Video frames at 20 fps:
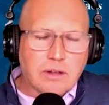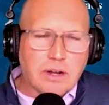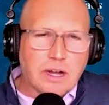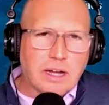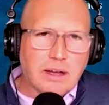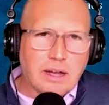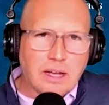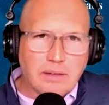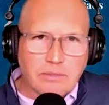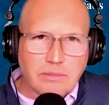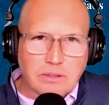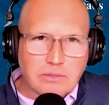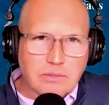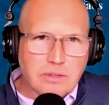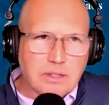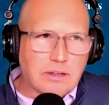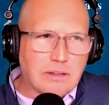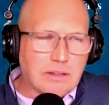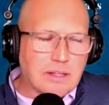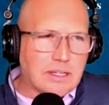I have this
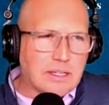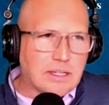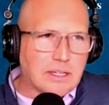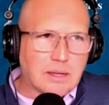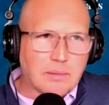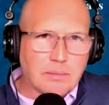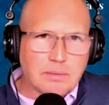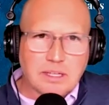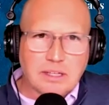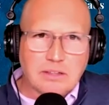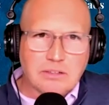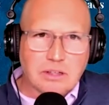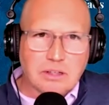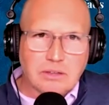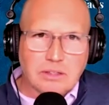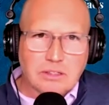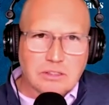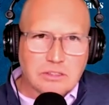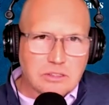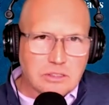video that I did a couple of days ago
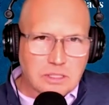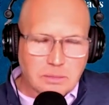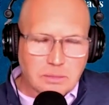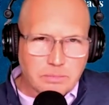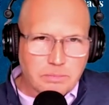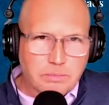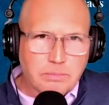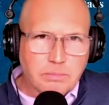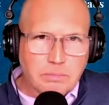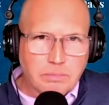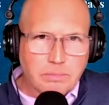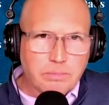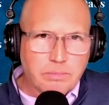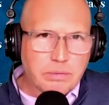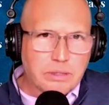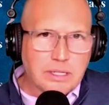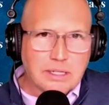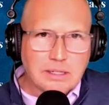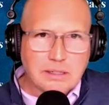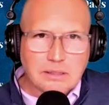that's
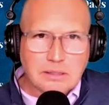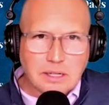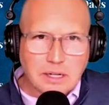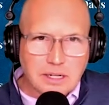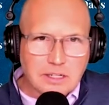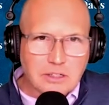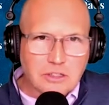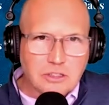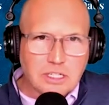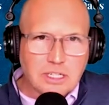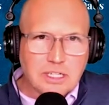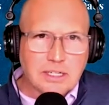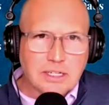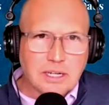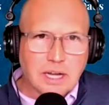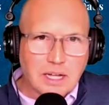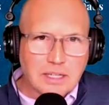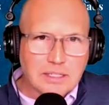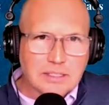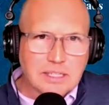complete tongue-in-cheek
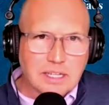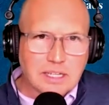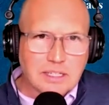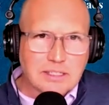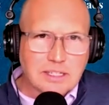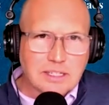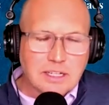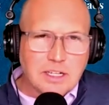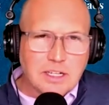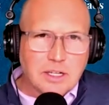nonsense,